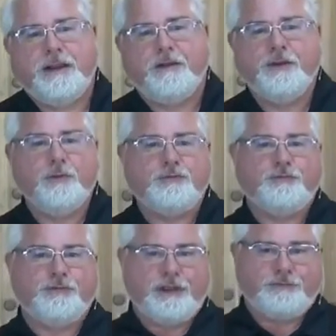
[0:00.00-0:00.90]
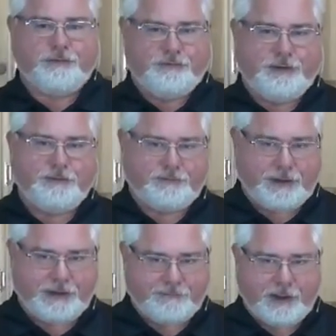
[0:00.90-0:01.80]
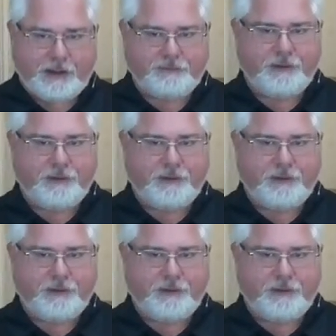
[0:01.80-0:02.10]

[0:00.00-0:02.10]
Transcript: Now, note to test a GFCI device